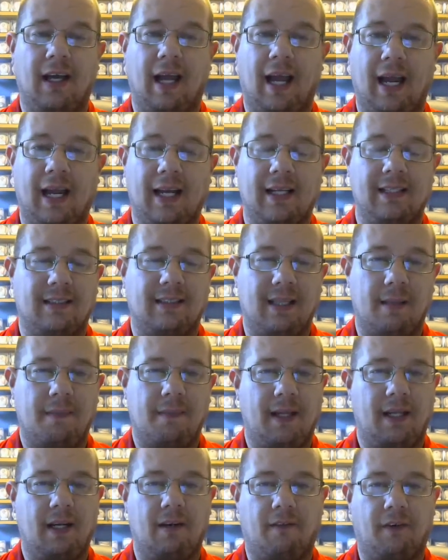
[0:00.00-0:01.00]
and same
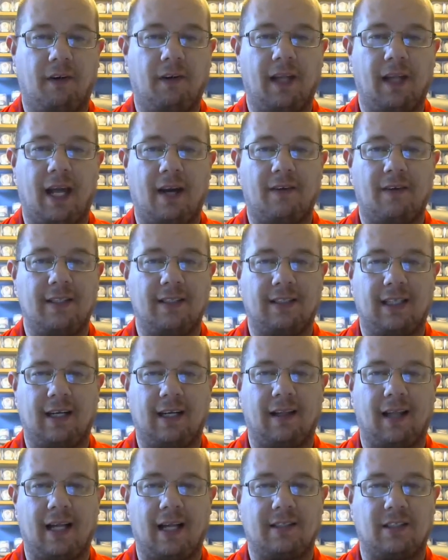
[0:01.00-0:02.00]
thing to Verlander, he's
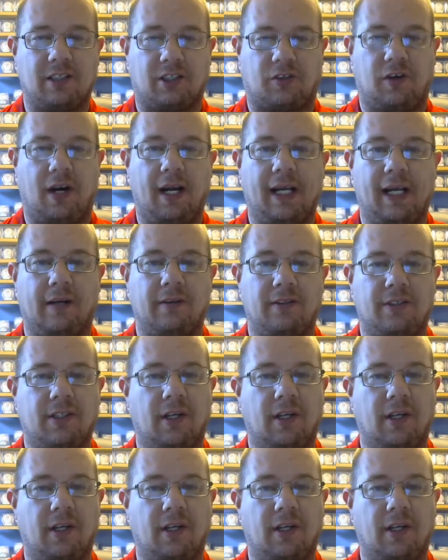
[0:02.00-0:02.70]
getting lots of strikeouts.